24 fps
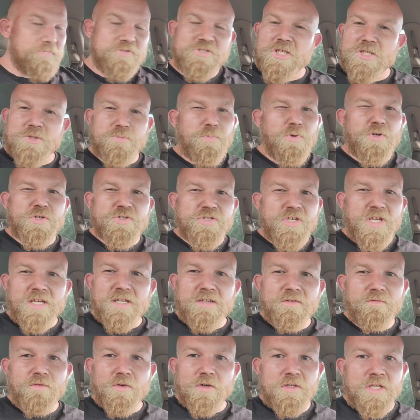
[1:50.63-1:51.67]
just per
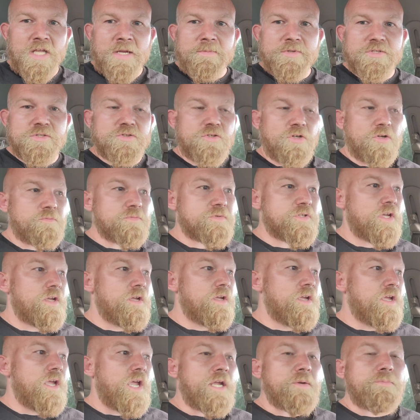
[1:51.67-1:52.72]
se, for layman's terms,
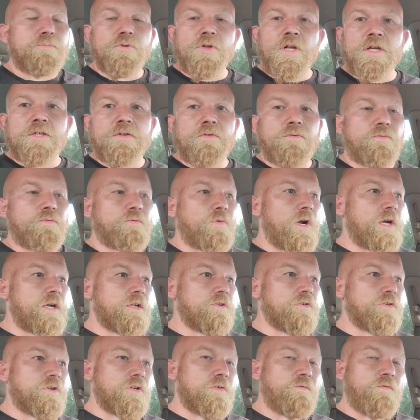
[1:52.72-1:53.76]
a blend of
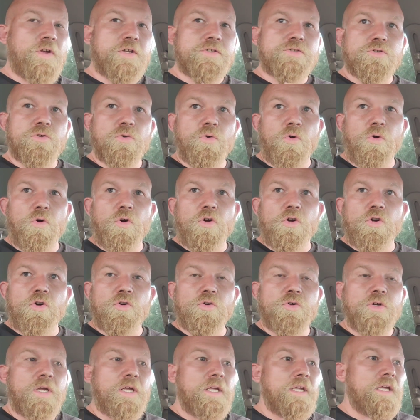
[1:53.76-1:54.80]
regular conventional
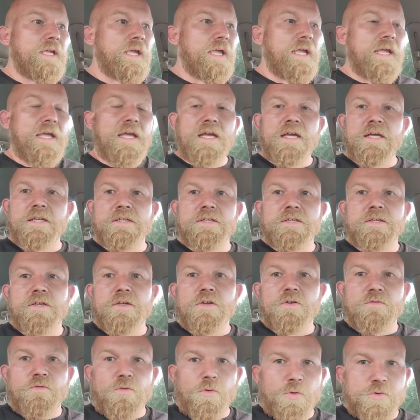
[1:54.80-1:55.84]
oil and
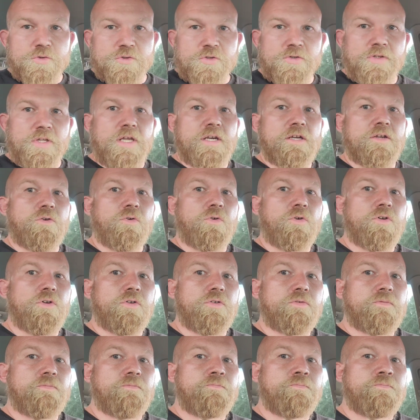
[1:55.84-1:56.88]
full synthetic oil.